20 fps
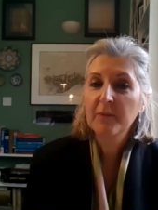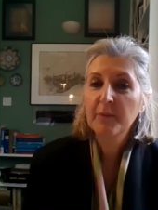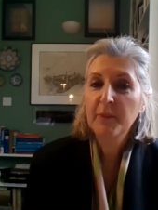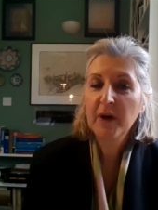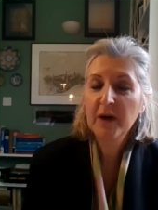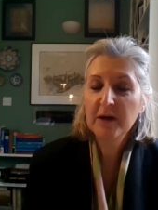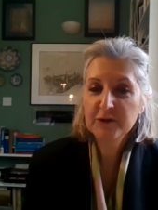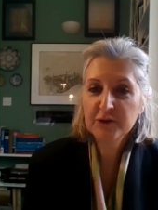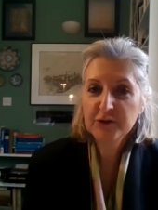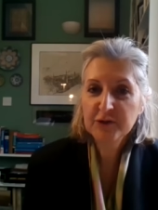
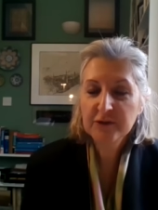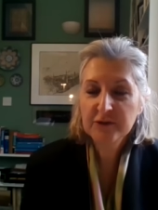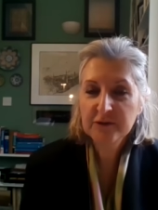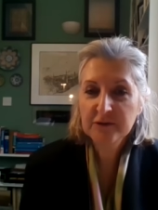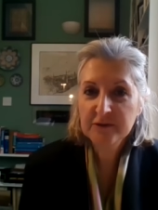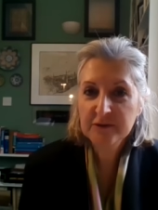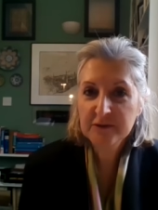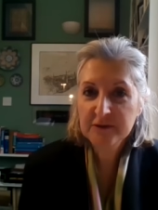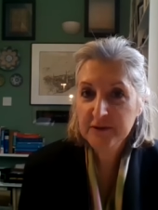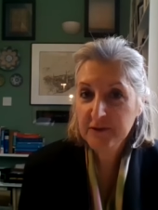
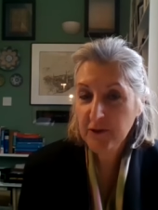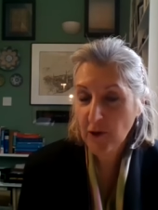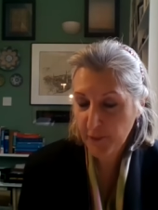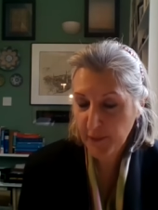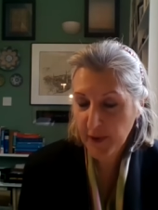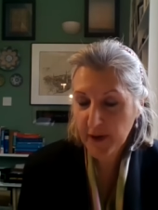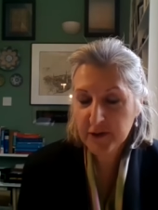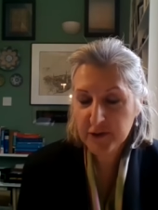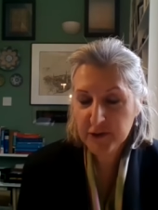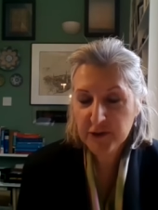Persian,
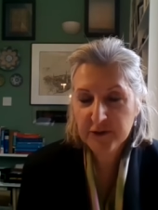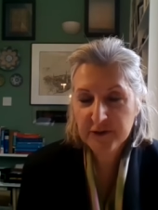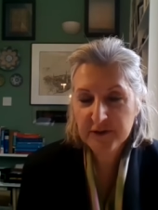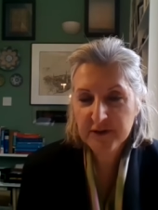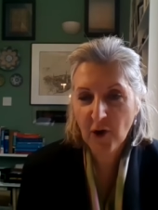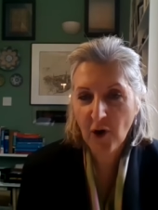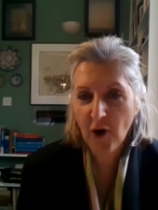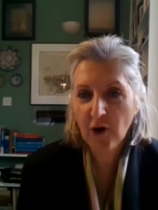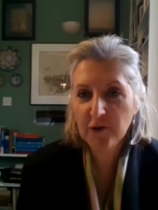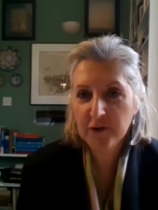Persian's
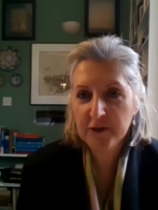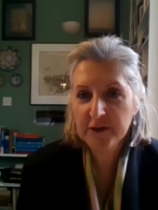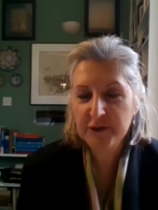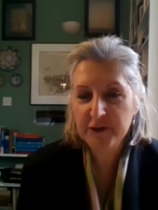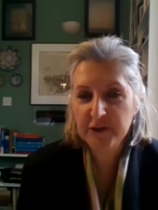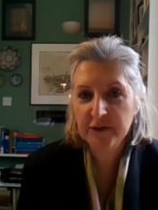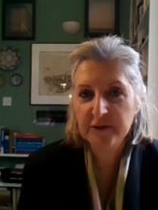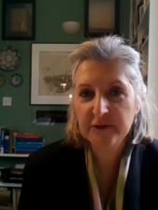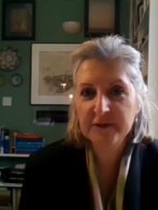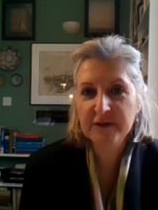
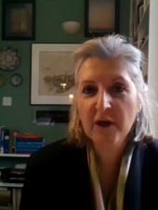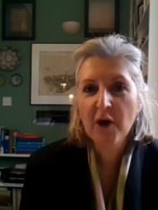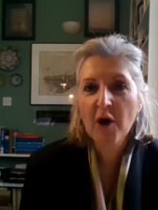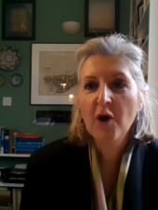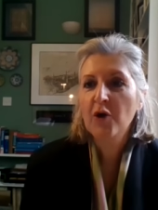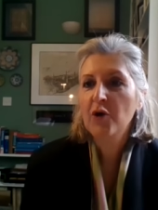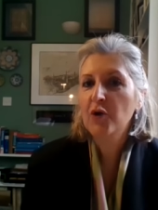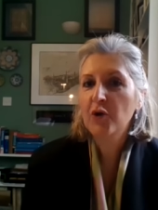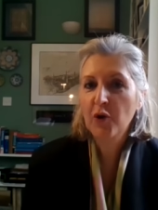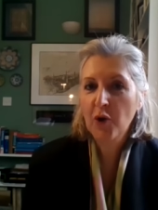origins
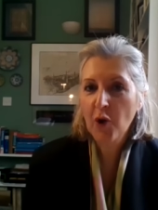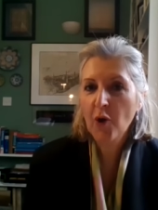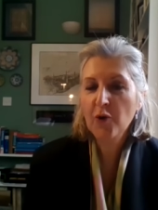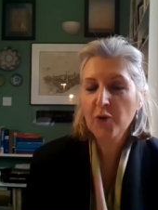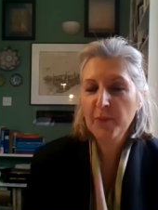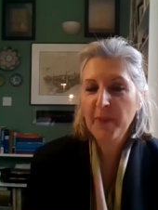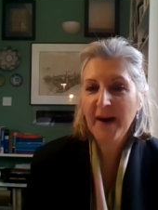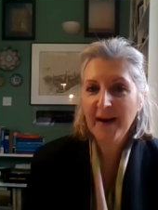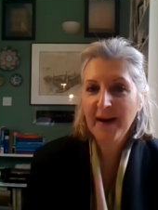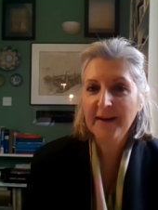go
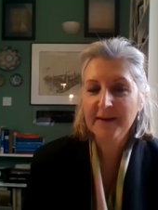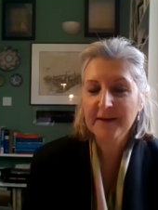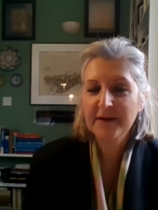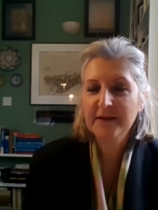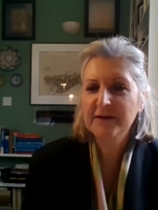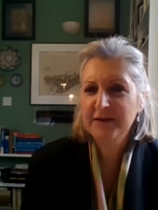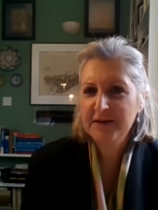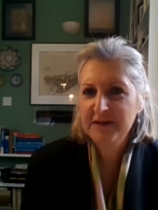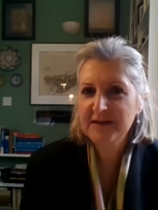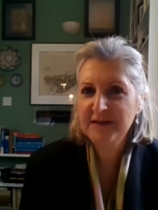back
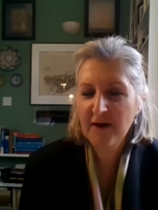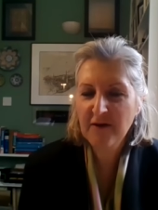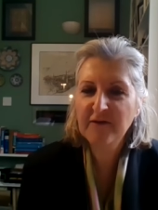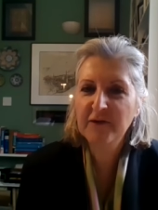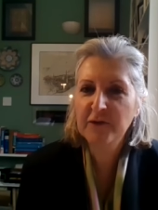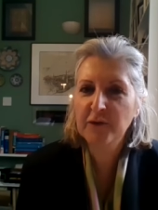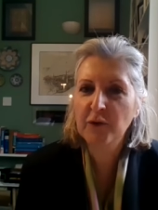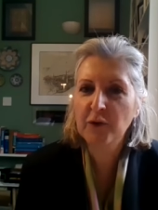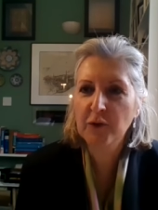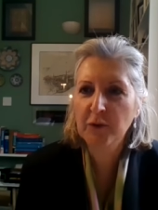
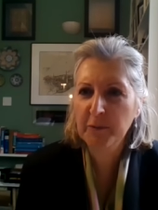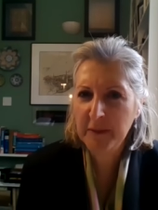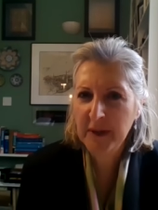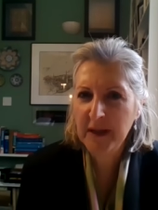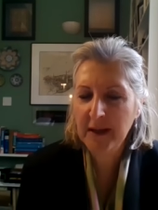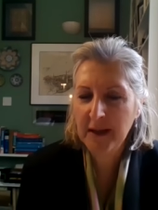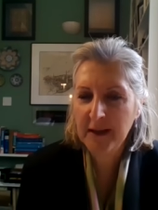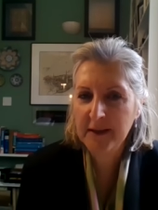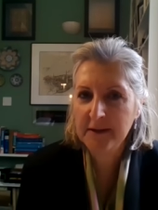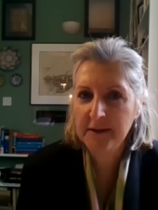several
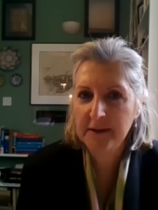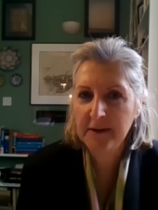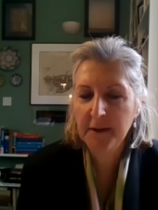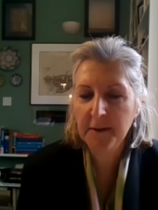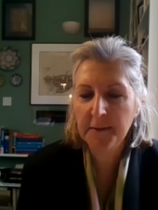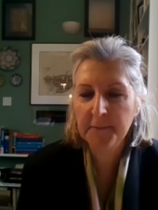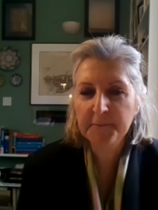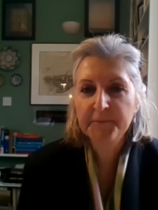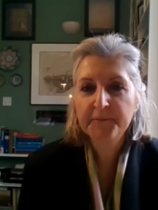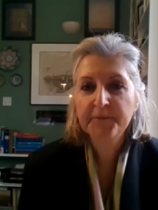
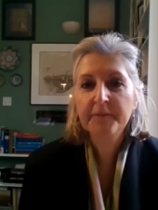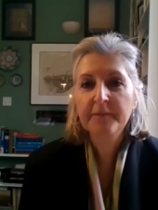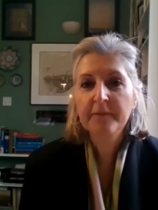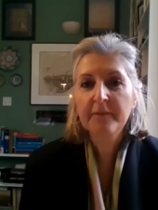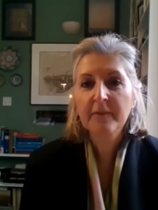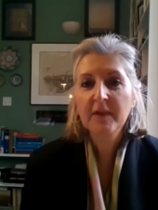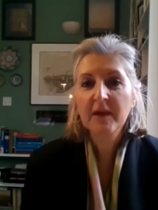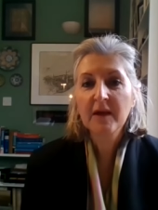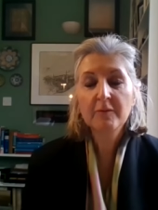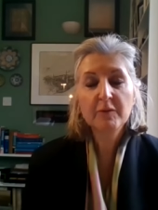millennia,
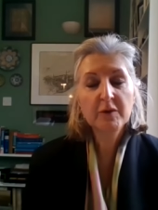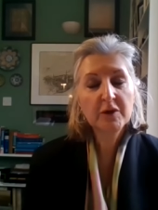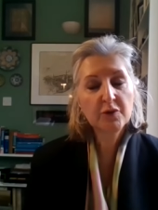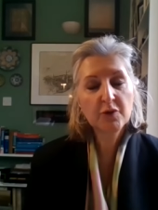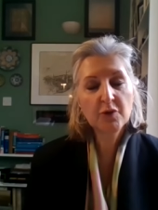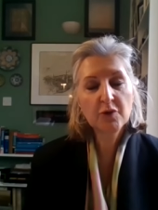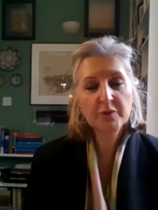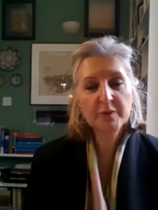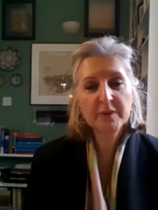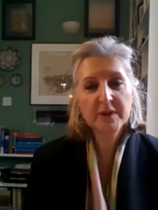and we
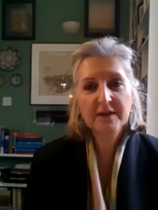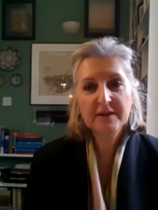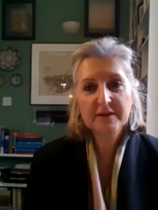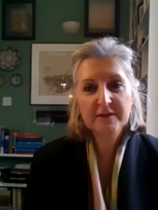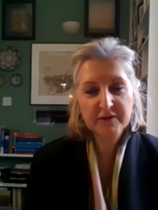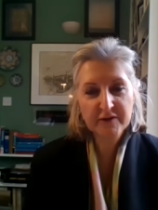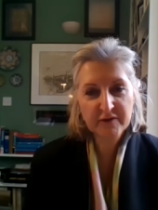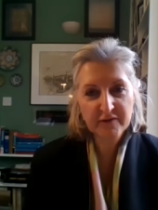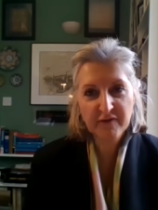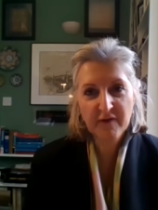normally
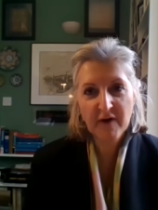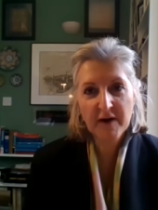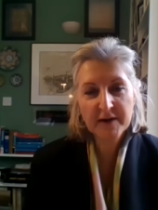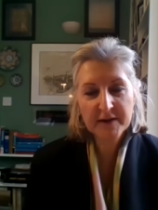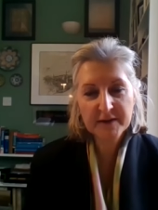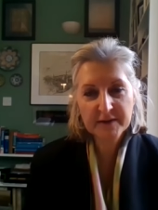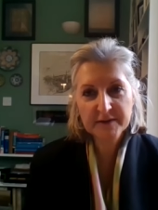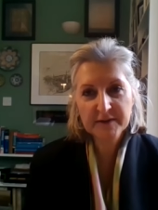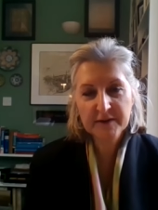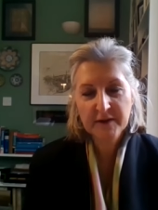
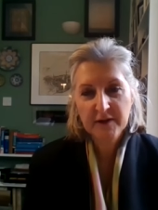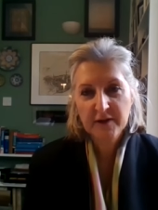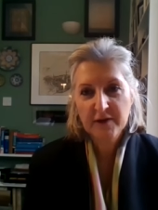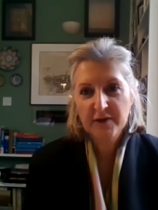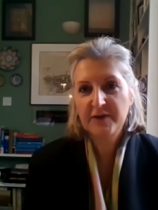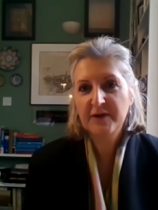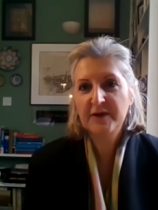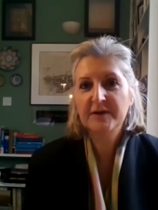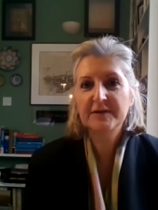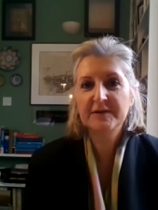divide
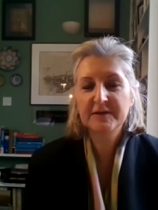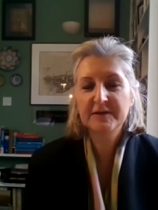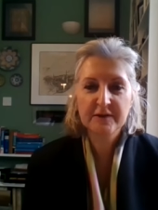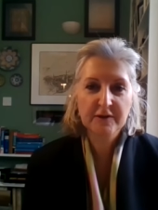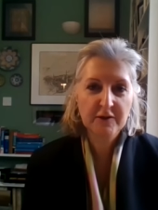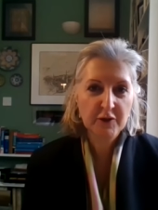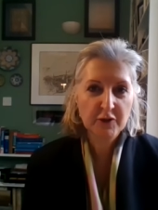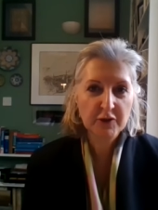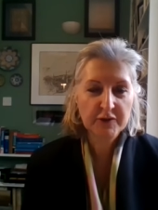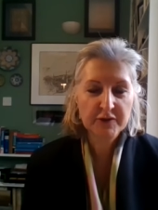this
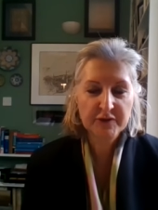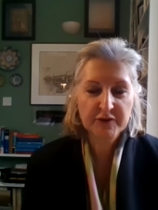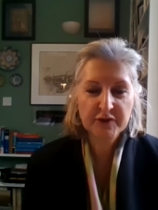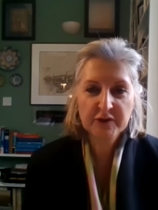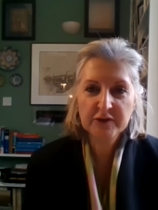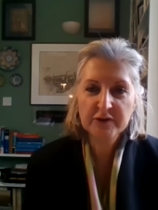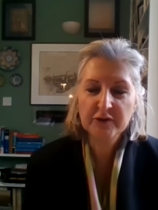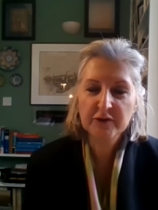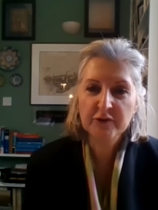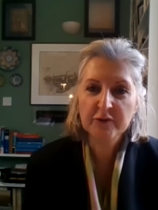
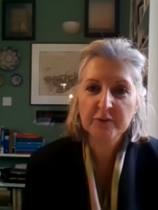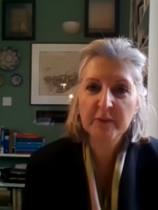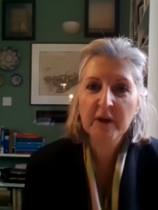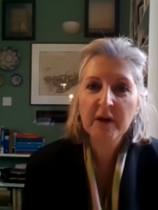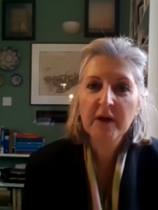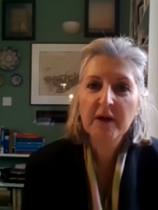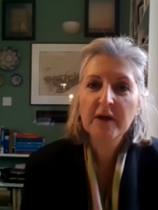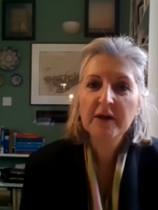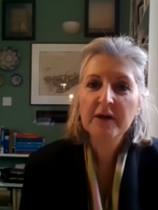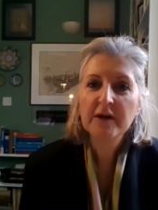continuum
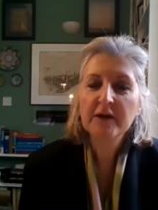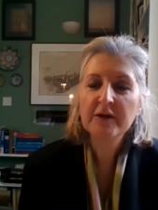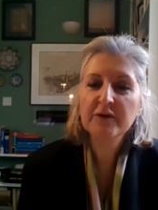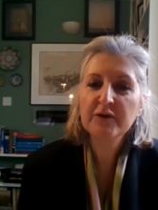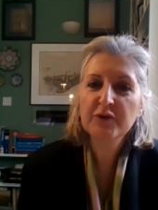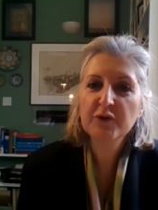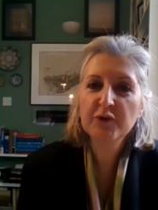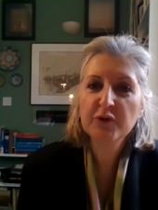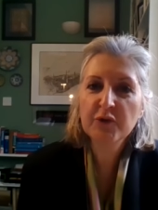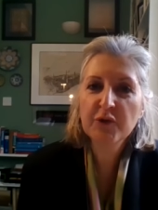
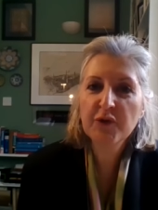into